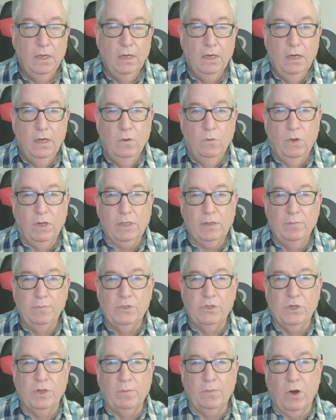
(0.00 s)
Welcome
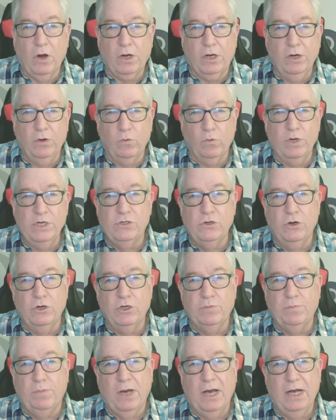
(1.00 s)
to the Market
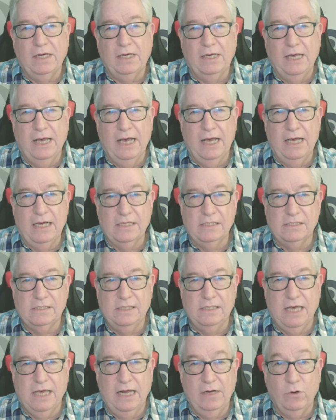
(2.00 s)
Research Podcast
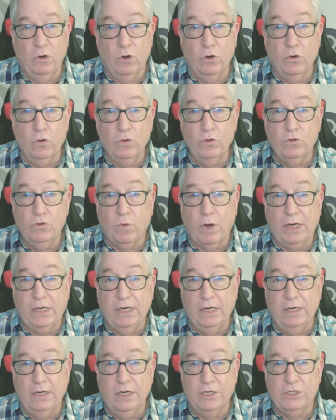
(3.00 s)
that earned
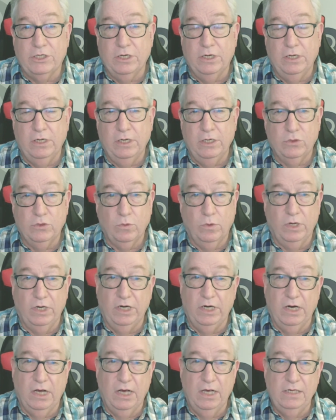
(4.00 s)
recognition in
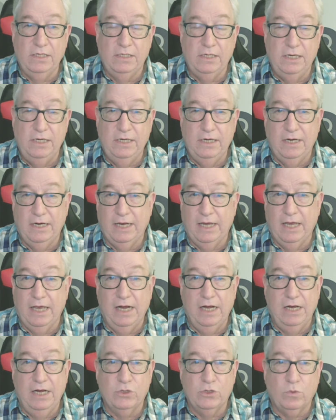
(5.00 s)
2019 and again
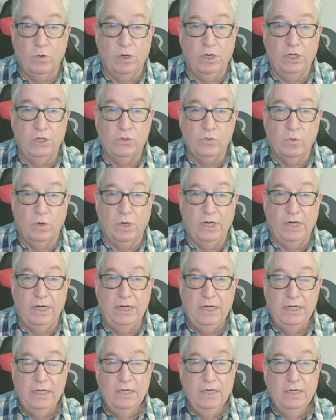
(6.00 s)
in 2020
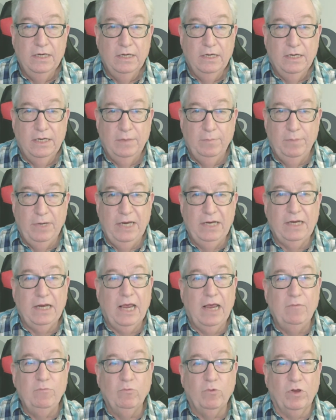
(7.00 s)
in being
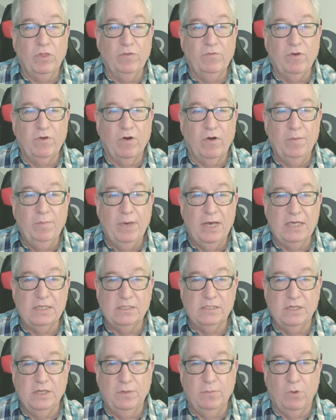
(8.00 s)
named one of the very best
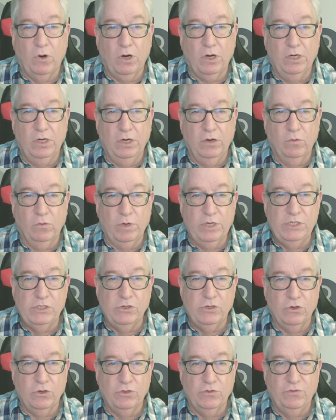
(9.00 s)
in the marketing
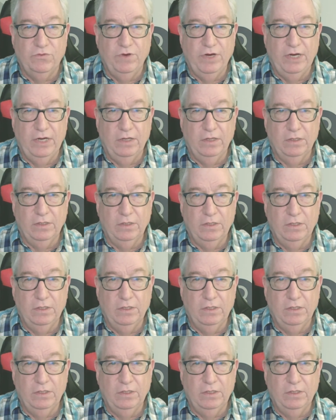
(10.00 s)
research field.